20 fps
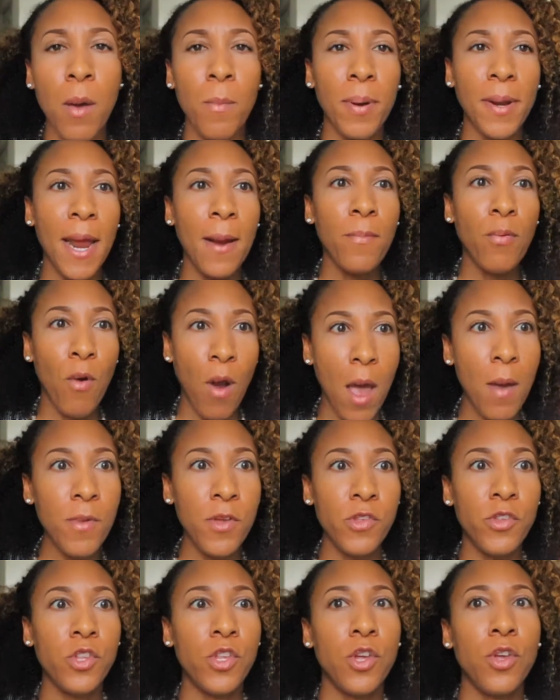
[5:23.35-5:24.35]
But I
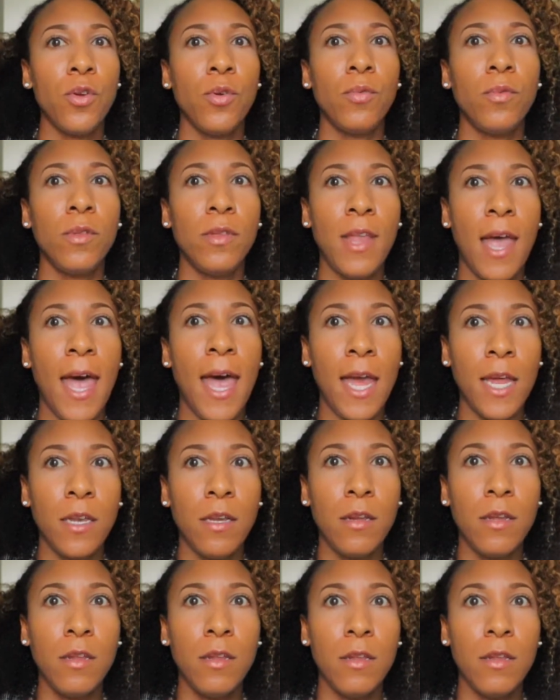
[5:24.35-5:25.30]
promise you that